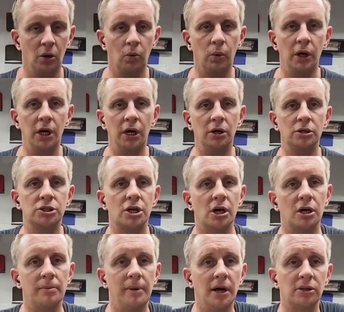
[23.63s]
We're here to
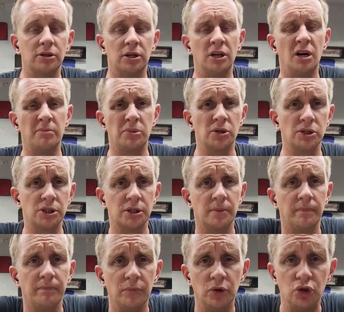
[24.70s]
talk about the numbers.
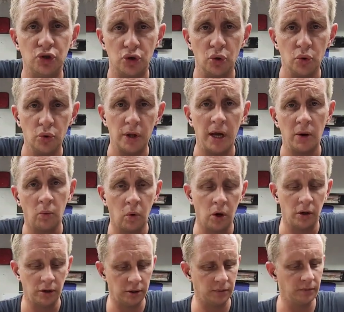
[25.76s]
Do they
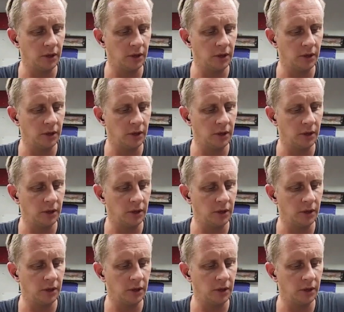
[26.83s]
work?